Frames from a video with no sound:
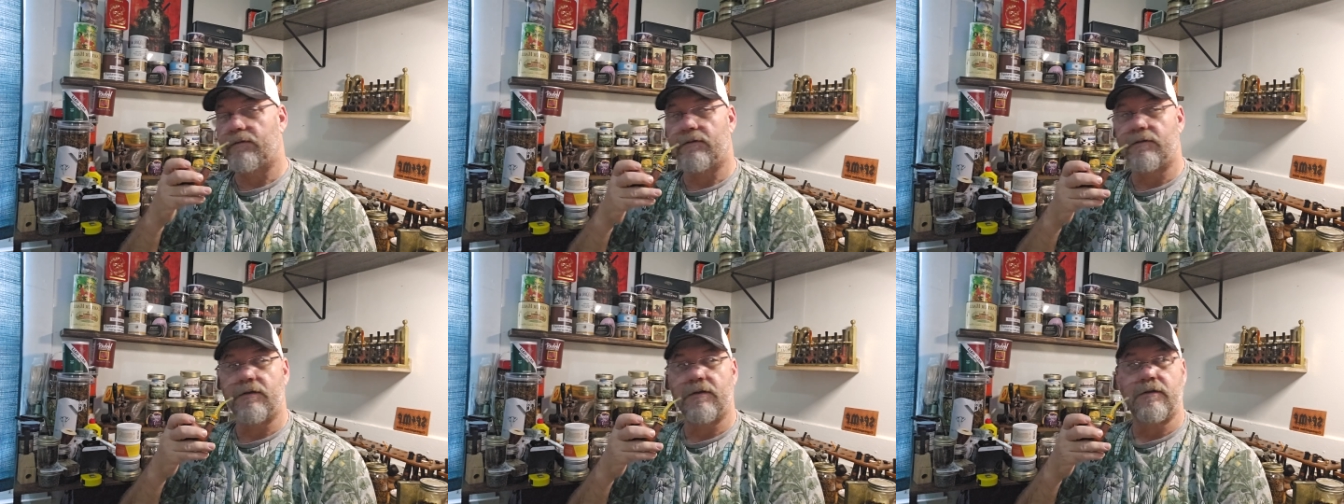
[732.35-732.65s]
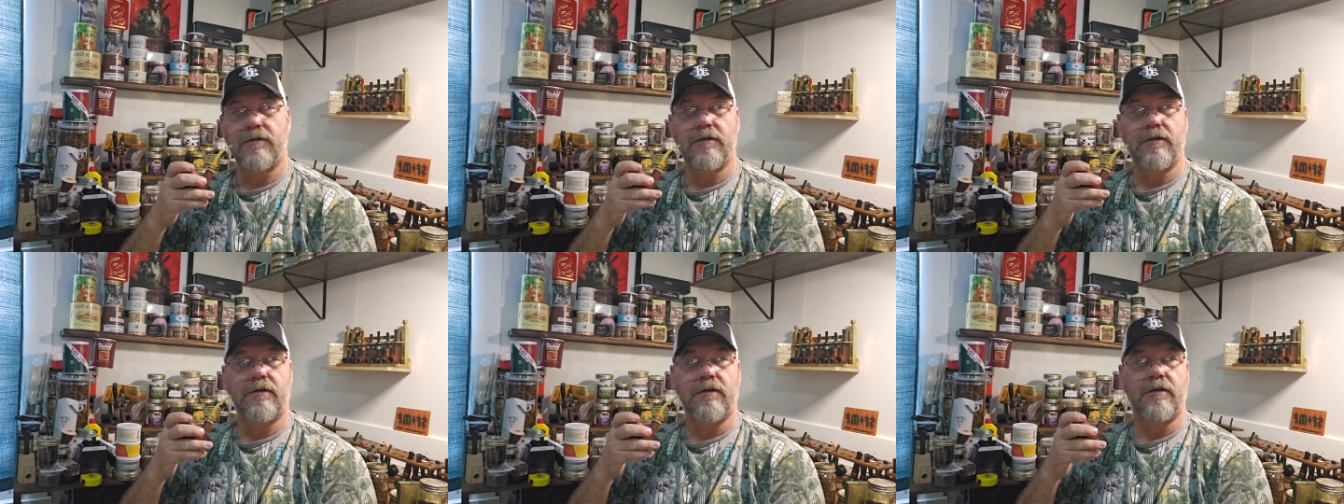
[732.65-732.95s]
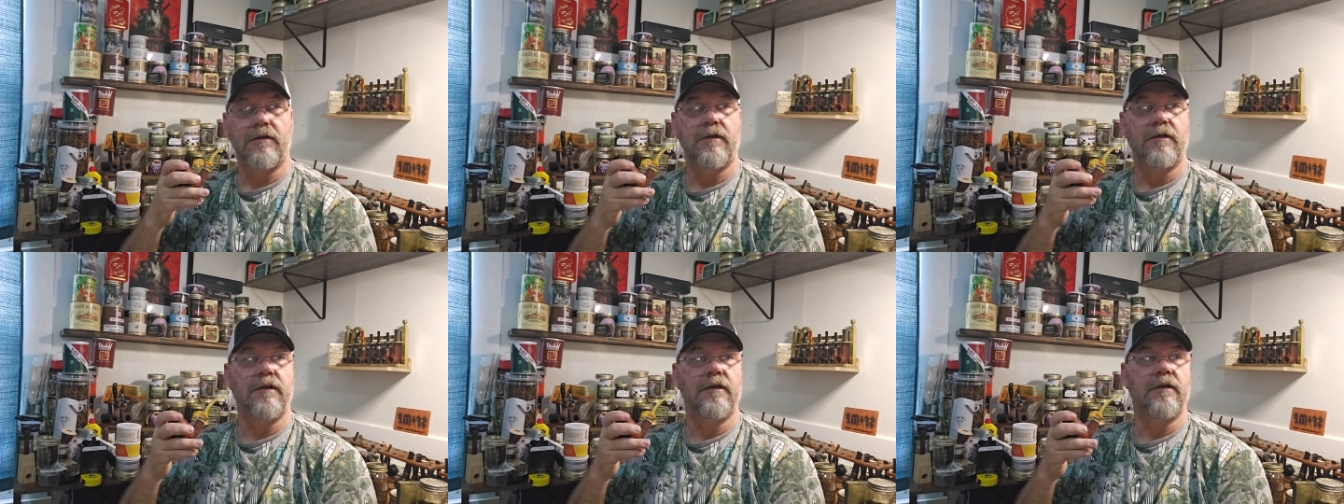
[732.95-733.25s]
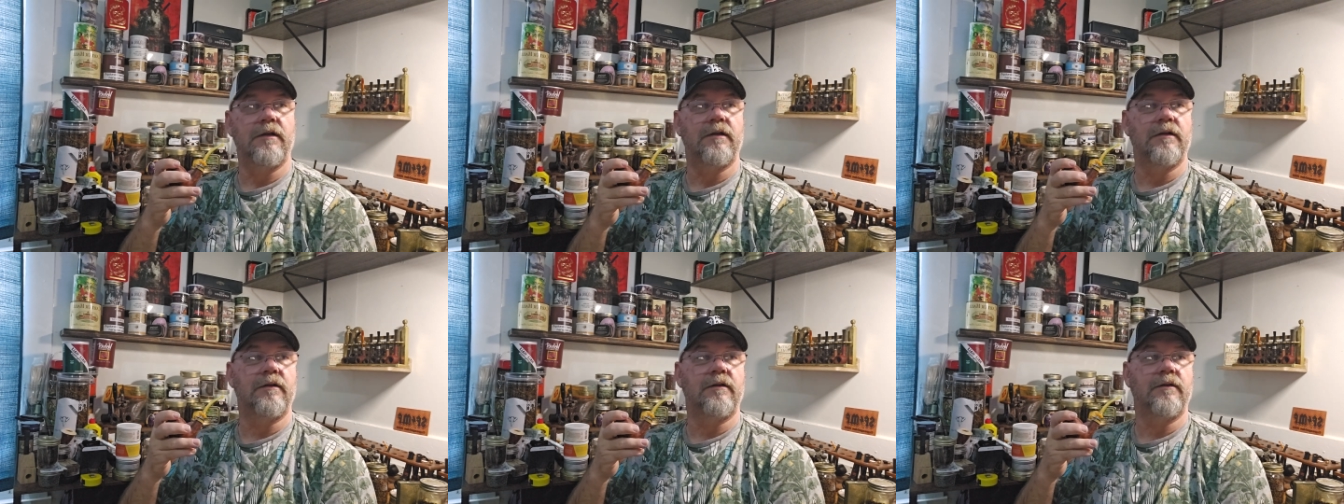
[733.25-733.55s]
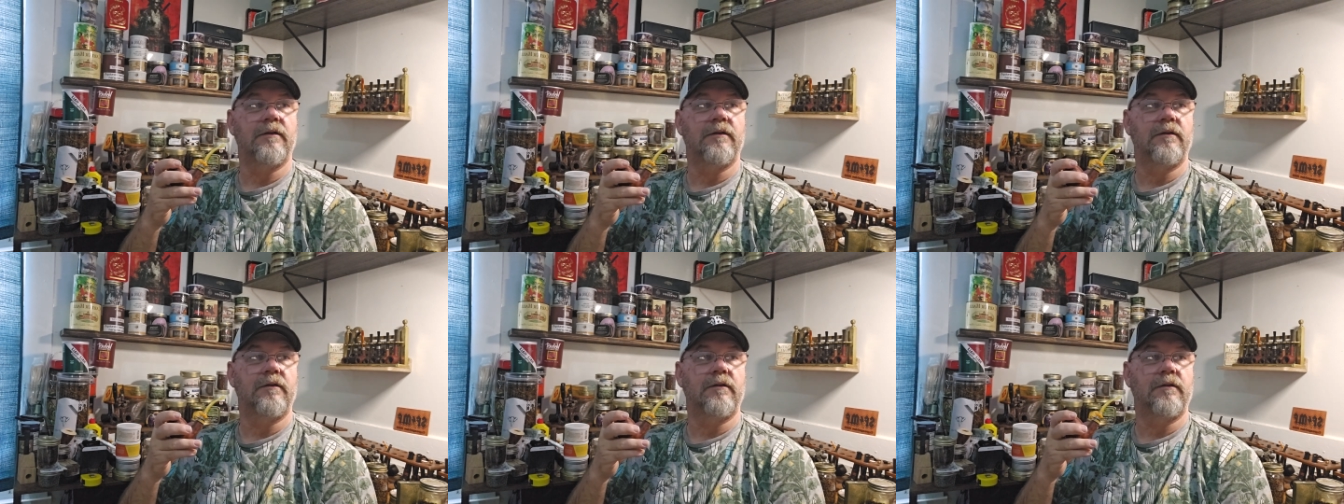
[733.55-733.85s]
shit you can get.
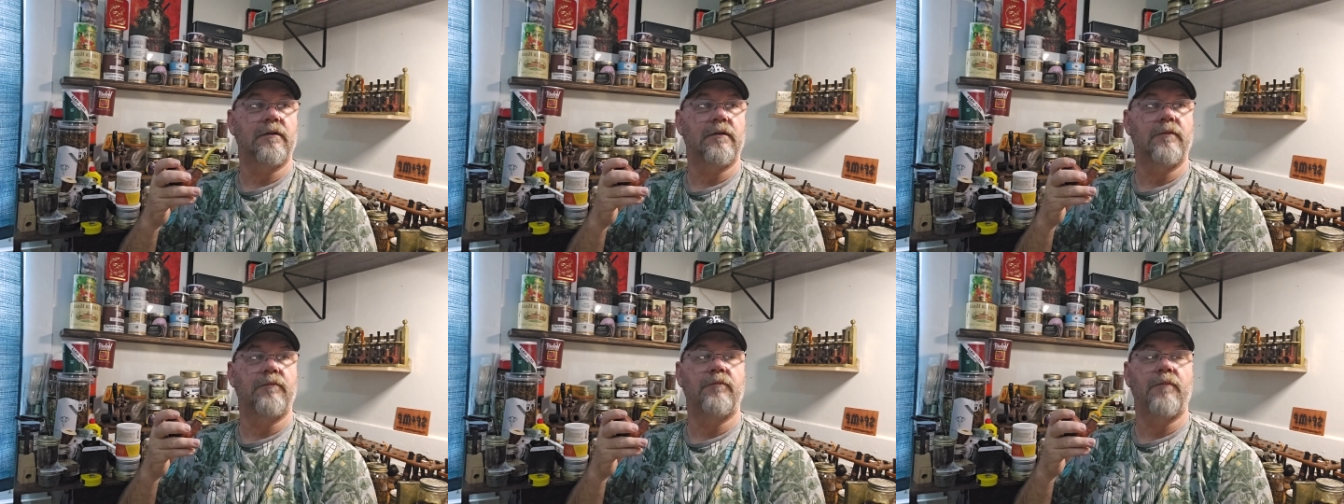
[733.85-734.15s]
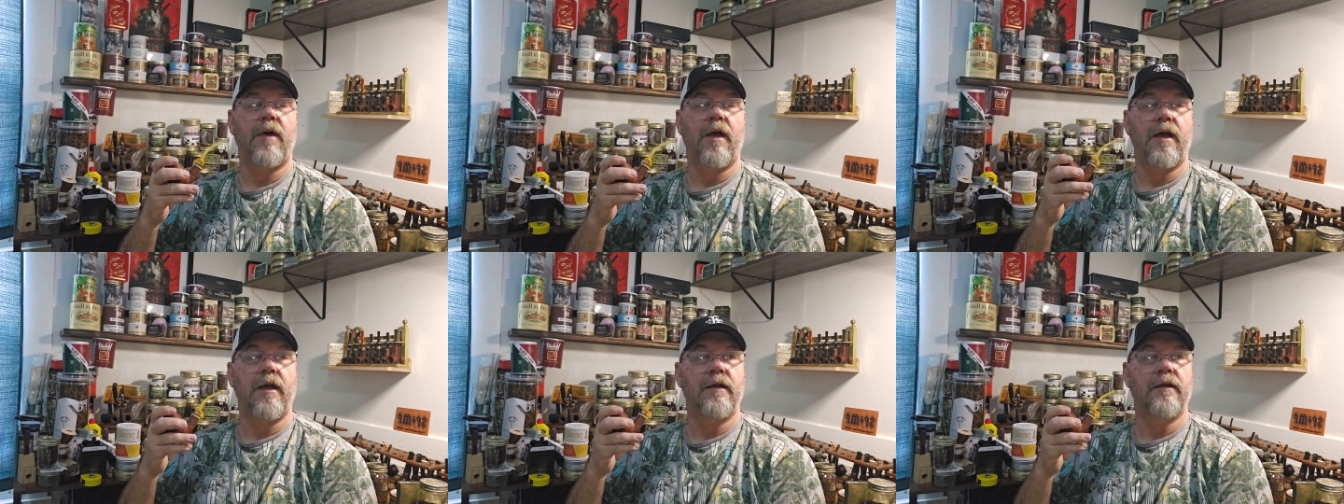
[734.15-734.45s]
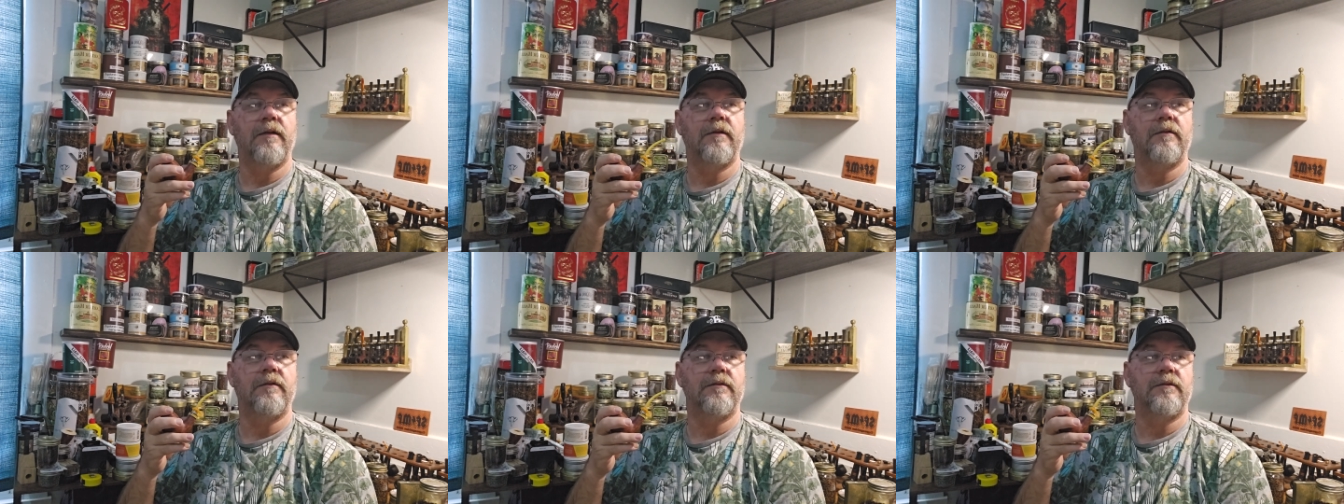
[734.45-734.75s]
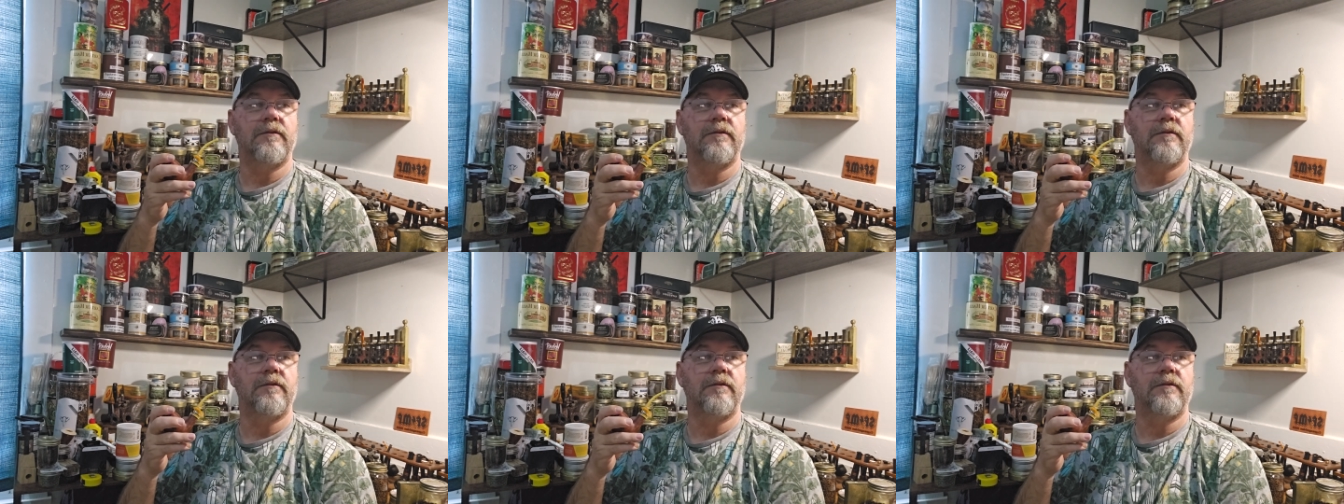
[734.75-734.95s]
So just buy it.